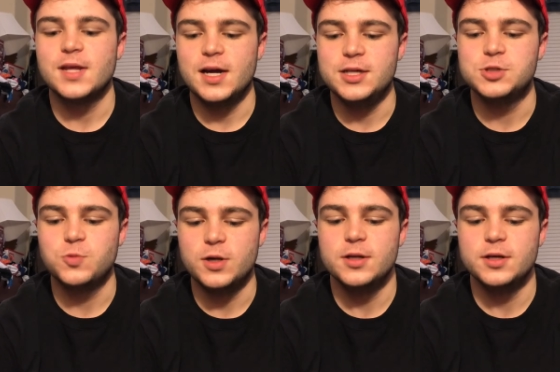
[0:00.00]
I just
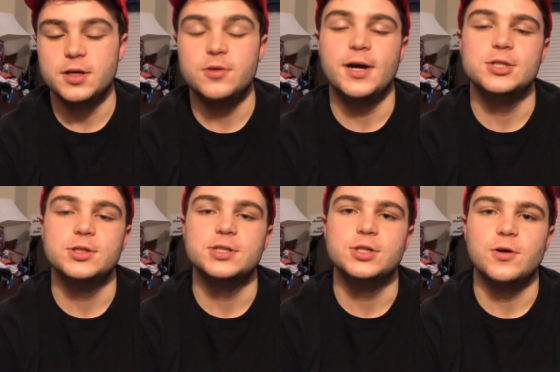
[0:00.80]
wanted to
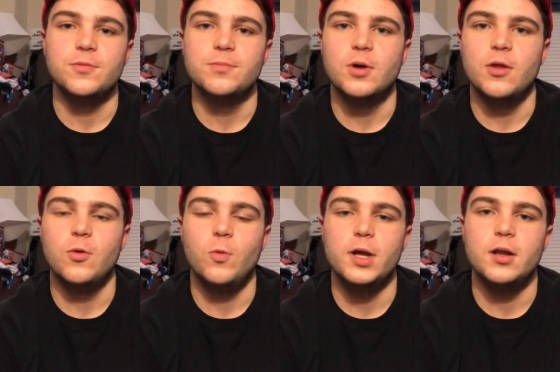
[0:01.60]
congratulate Joe on the
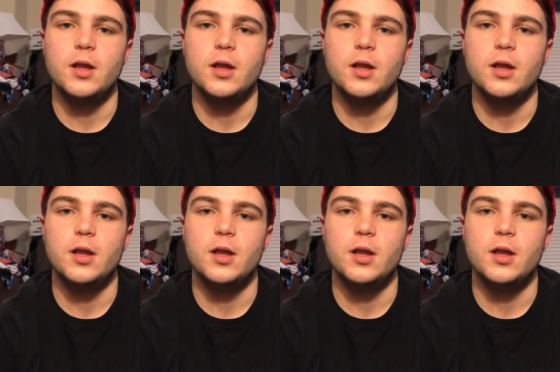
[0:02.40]
win.